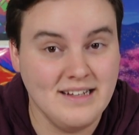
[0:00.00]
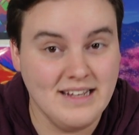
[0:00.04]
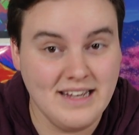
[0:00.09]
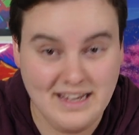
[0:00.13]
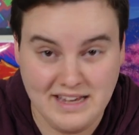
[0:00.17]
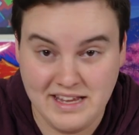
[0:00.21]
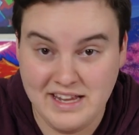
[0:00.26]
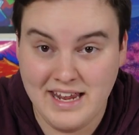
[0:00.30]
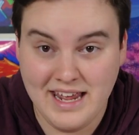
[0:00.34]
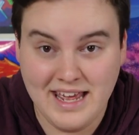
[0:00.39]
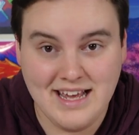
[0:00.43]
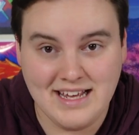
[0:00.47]

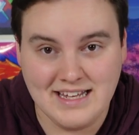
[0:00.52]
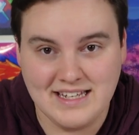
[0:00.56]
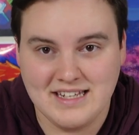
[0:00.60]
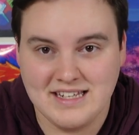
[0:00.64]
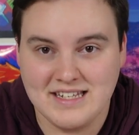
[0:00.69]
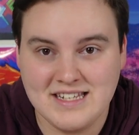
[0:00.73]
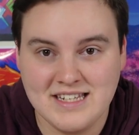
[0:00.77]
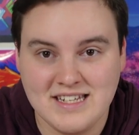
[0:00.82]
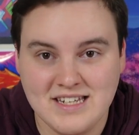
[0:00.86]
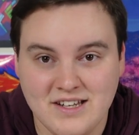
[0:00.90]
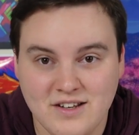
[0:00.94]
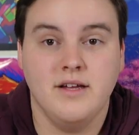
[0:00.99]
it
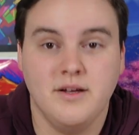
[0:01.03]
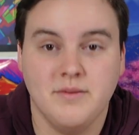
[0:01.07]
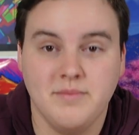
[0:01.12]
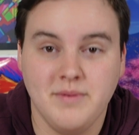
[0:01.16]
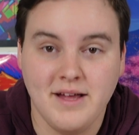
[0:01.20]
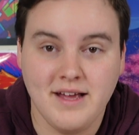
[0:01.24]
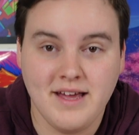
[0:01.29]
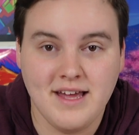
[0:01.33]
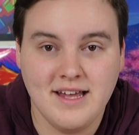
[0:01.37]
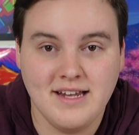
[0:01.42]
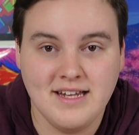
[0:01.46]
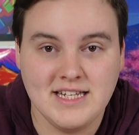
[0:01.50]
is. You're
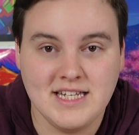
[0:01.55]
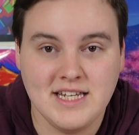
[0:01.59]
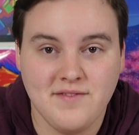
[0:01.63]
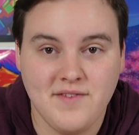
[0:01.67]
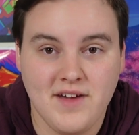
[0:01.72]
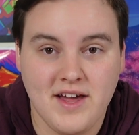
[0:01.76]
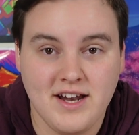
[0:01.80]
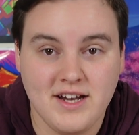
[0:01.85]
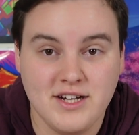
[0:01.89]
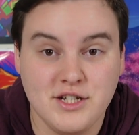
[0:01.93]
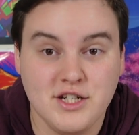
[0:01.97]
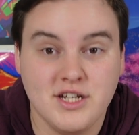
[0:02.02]
playing at a
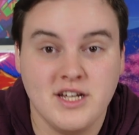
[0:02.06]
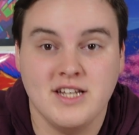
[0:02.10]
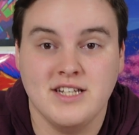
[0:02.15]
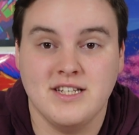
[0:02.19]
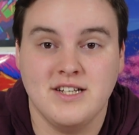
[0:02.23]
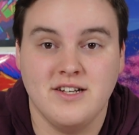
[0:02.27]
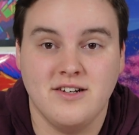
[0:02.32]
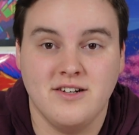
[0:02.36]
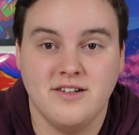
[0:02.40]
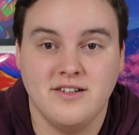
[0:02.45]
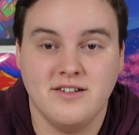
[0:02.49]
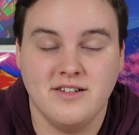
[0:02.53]
disadvantage because
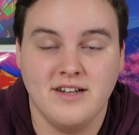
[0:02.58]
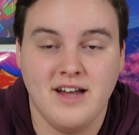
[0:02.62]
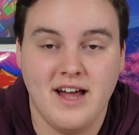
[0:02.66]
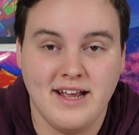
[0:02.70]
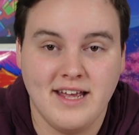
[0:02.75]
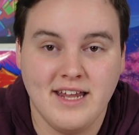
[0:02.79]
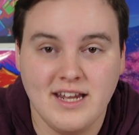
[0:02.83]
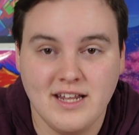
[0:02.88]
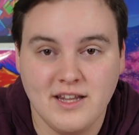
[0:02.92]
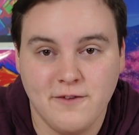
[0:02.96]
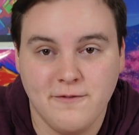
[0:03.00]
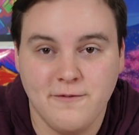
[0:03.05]
you're not
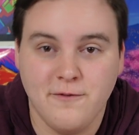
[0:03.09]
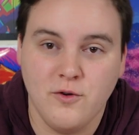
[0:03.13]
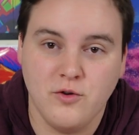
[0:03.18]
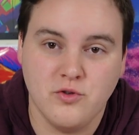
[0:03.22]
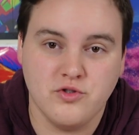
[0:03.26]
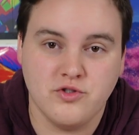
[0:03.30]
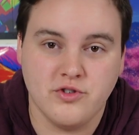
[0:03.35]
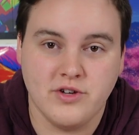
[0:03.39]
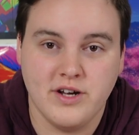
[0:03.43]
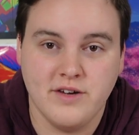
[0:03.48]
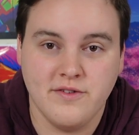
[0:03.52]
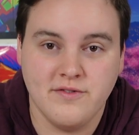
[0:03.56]
getting the full
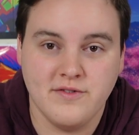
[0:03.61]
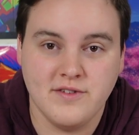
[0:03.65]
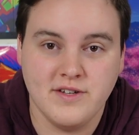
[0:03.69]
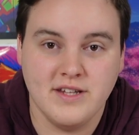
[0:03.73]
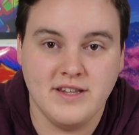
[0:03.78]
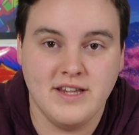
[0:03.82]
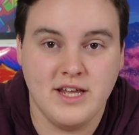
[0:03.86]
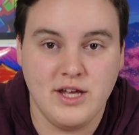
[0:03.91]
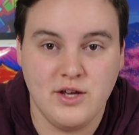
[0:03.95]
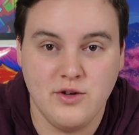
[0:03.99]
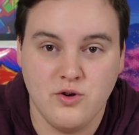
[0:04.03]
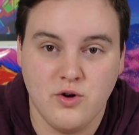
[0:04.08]
drift
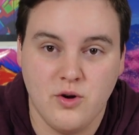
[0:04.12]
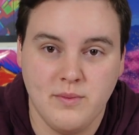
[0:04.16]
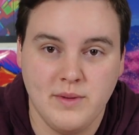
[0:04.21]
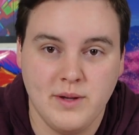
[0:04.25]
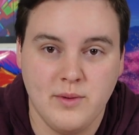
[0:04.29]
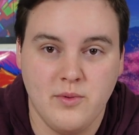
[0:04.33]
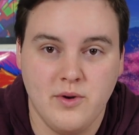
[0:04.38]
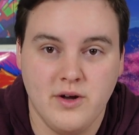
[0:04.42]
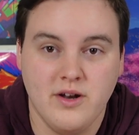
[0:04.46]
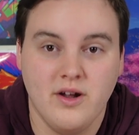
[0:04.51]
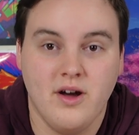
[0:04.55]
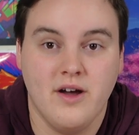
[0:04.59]
that you normally
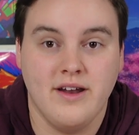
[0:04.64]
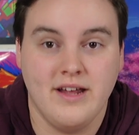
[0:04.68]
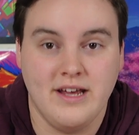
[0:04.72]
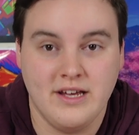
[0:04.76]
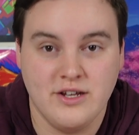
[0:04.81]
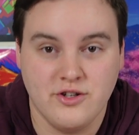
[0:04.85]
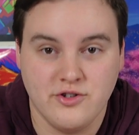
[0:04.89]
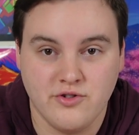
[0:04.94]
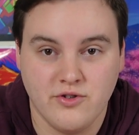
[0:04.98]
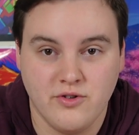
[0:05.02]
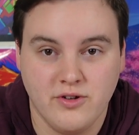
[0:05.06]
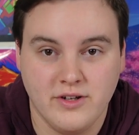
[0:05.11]
would on a
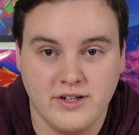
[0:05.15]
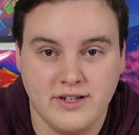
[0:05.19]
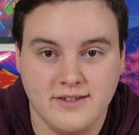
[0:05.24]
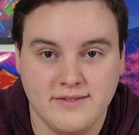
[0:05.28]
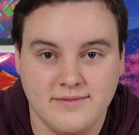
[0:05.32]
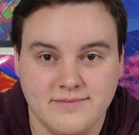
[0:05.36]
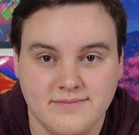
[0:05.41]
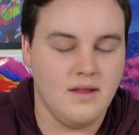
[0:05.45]
controller.